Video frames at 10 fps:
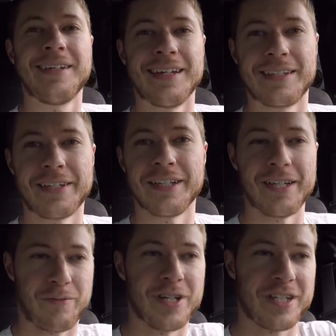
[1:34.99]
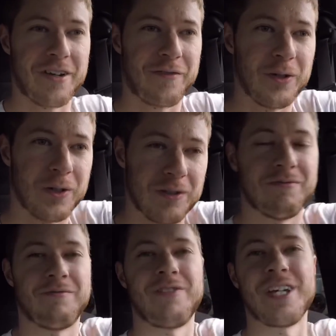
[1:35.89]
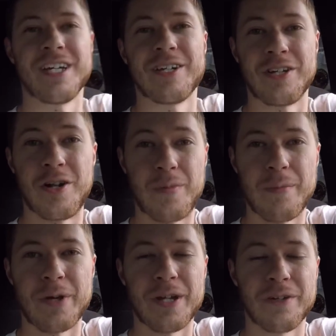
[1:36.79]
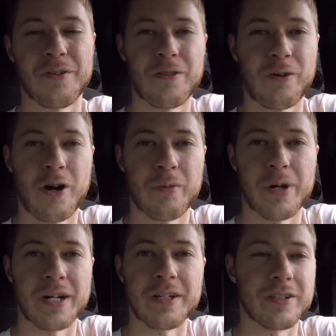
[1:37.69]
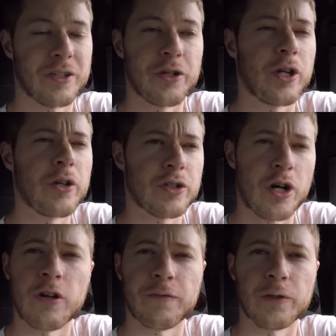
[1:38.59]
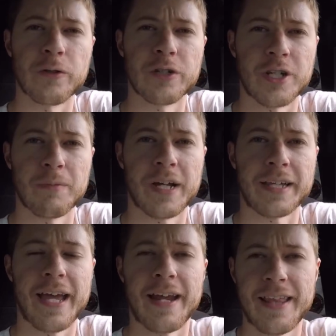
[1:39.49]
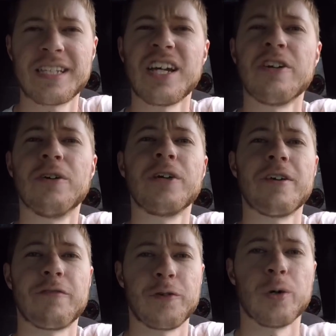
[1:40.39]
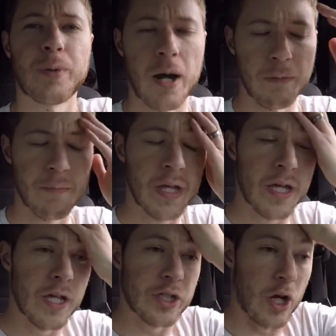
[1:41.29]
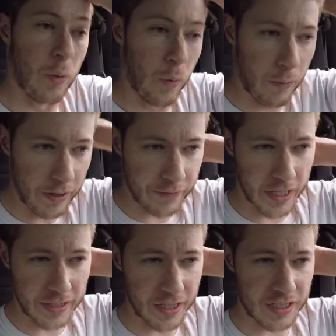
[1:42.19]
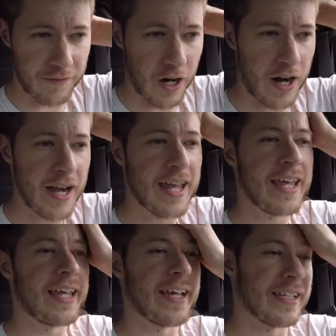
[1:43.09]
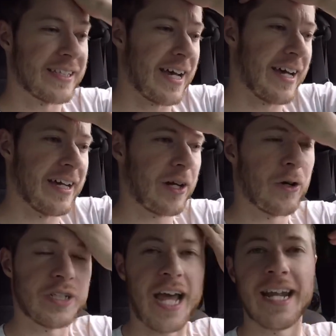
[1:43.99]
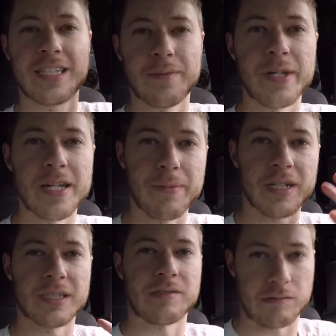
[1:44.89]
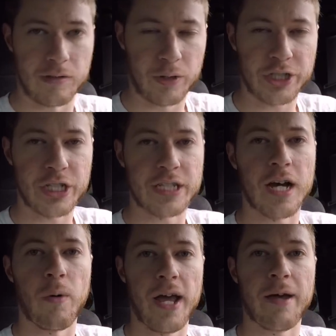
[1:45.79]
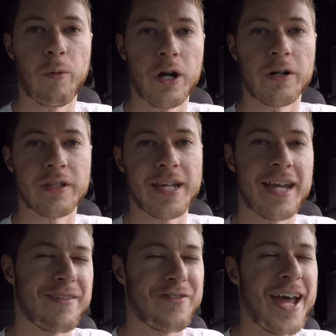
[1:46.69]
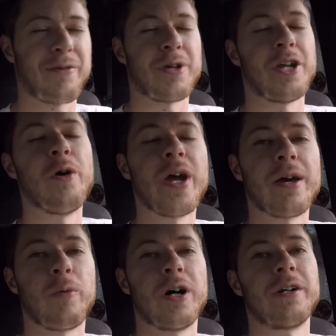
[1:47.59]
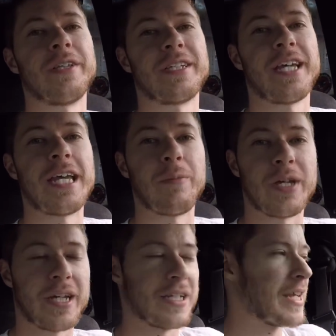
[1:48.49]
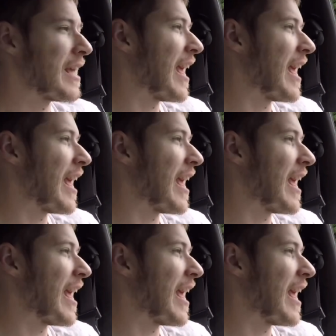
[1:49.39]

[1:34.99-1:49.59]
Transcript: until it runs out of fuel via, you know, pumping it into the throttle body. So you could use starter fluid or something like that, and that's how you know you have a fuel problem. So what we've done thus far is, of course, added some heat because originally thought we had water in the tank. In fact, we know we had water in the tank because